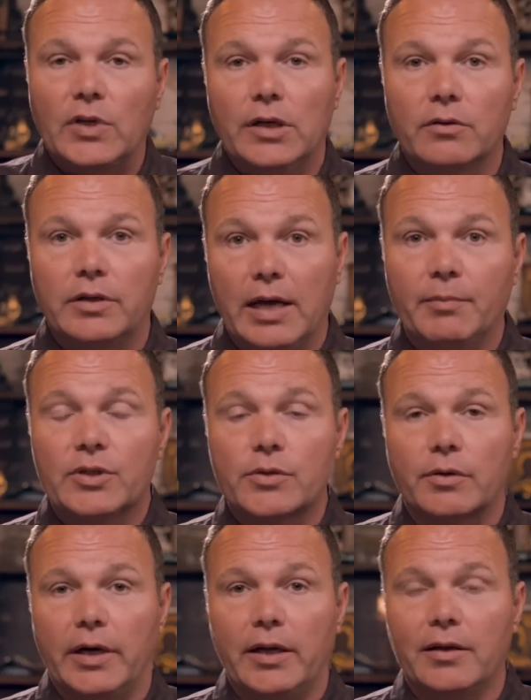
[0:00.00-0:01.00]
you know,
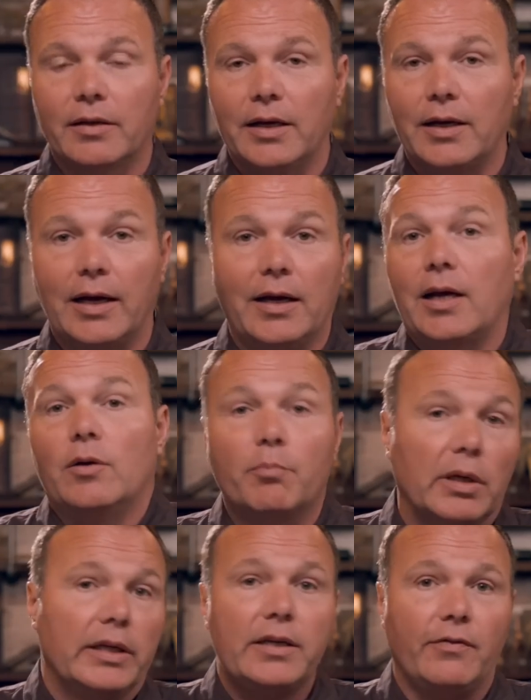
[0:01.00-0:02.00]
demonstrating that I, I don't
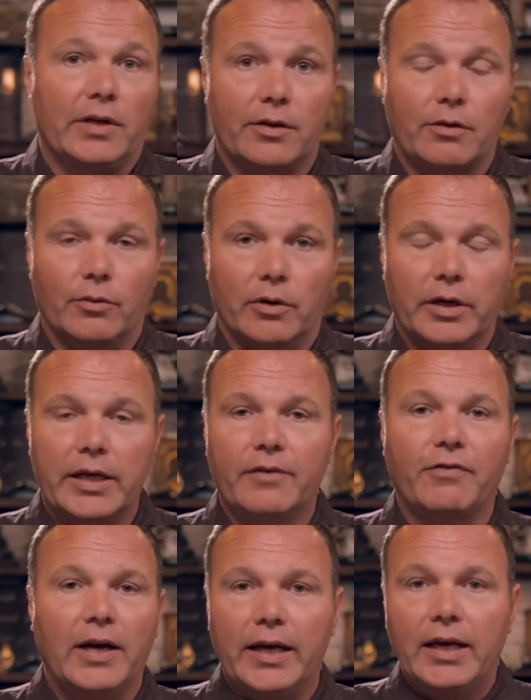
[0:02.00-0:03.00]
believe in authority.
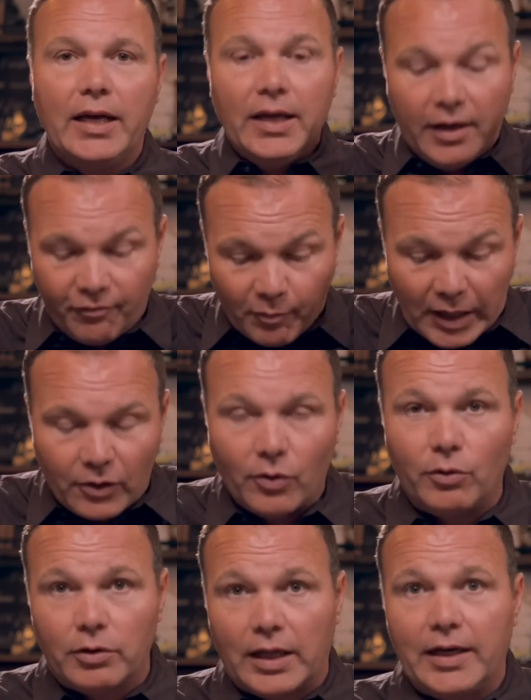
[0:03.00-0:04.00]
If I, if my
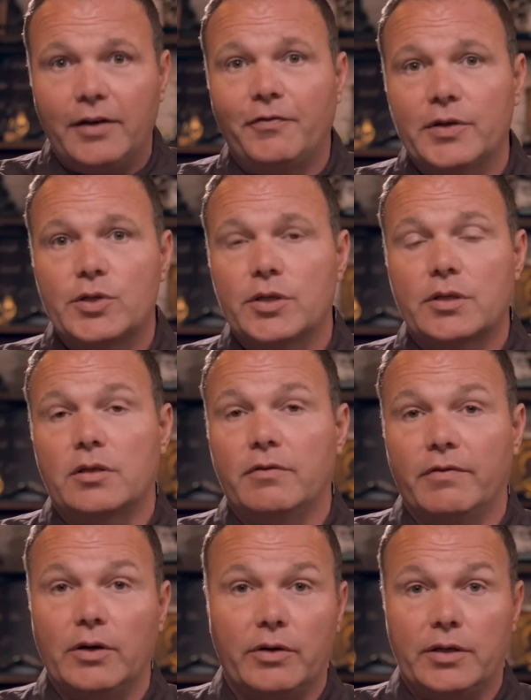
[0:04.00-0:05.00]
whole life is just
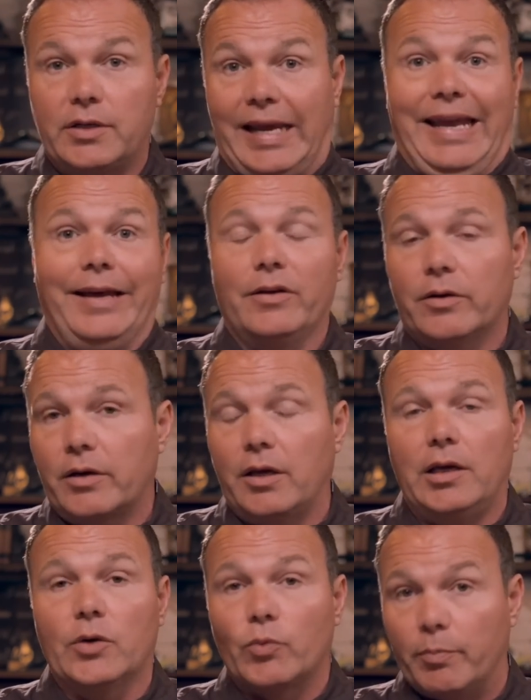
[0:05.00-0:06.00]
devoted to
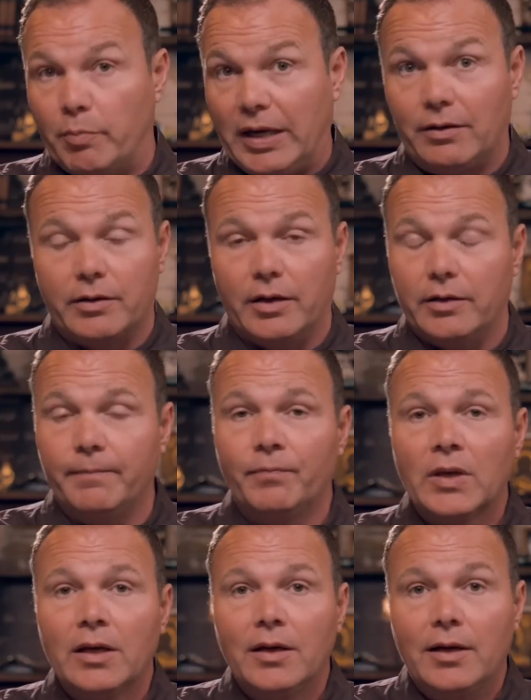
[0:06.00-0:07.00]
anarchy and rebellion,
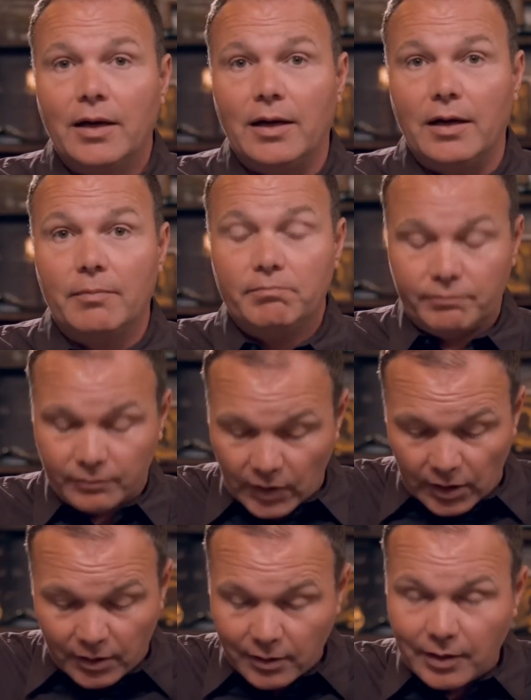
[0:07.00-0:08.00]
um,
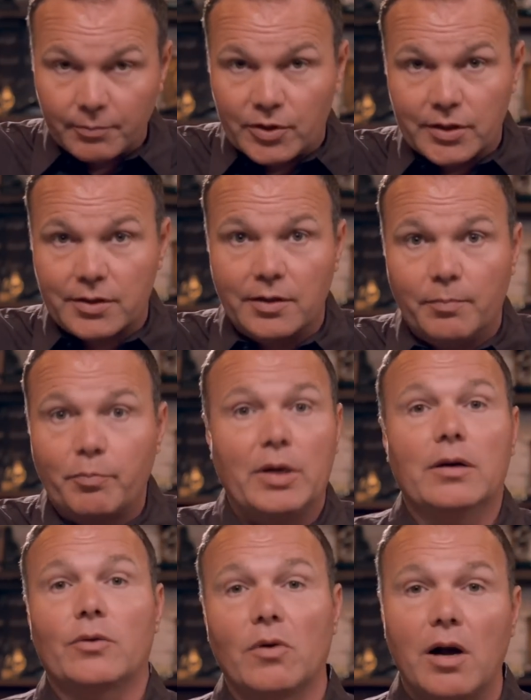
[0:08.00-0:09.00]
you know, I'm just a
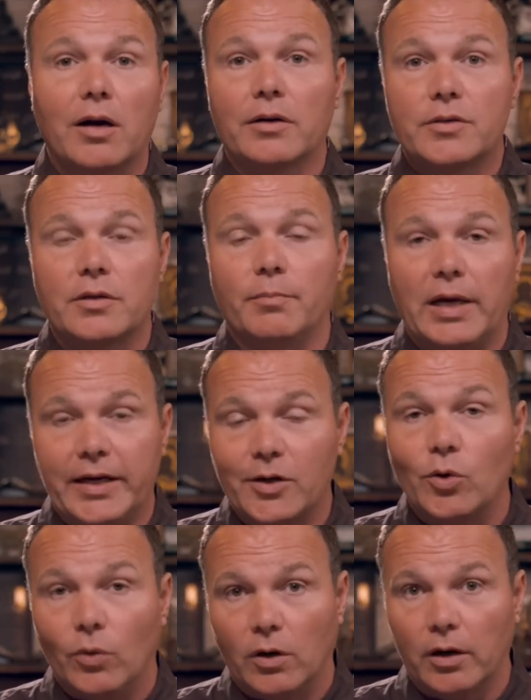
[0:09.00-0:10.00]
punk rocker to my
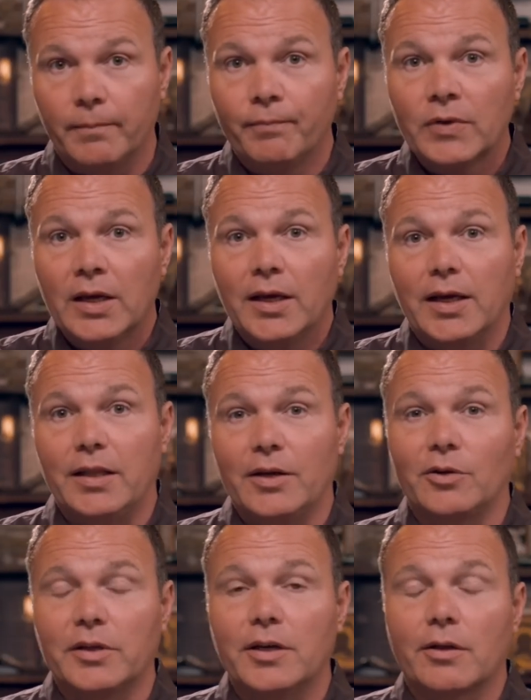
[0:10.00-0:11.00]
core, and
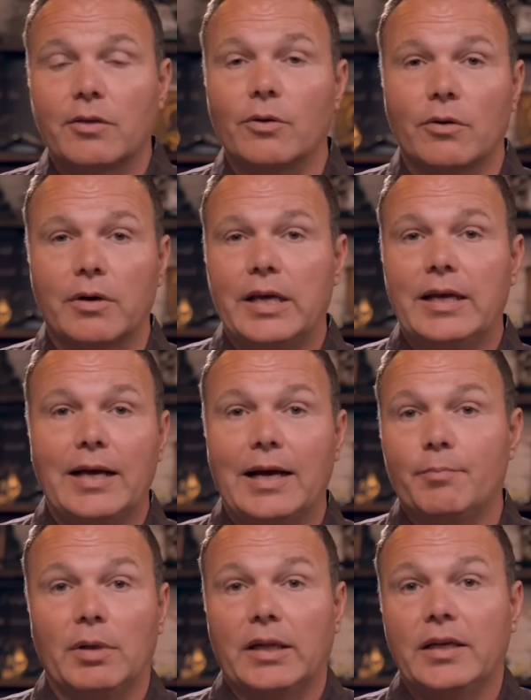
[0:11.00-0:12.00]
the only authority
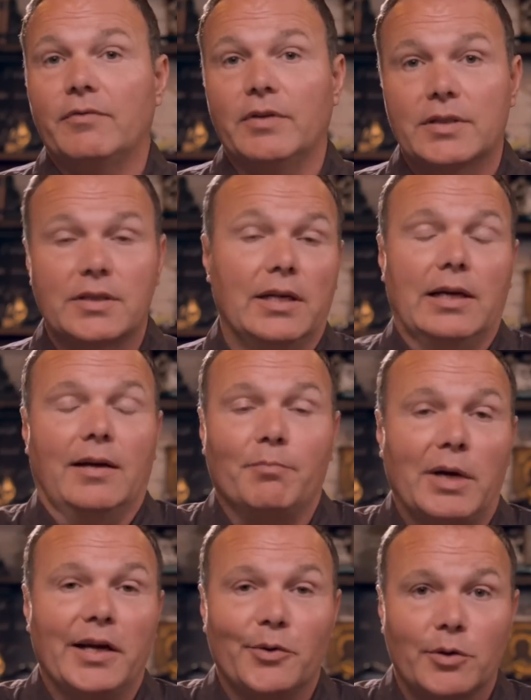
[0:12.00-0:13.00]
I believe is that I'm
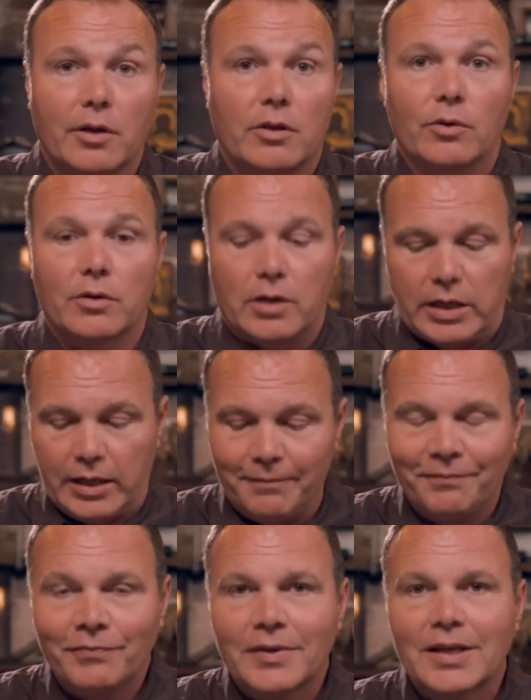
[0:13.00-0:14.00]
my own authority,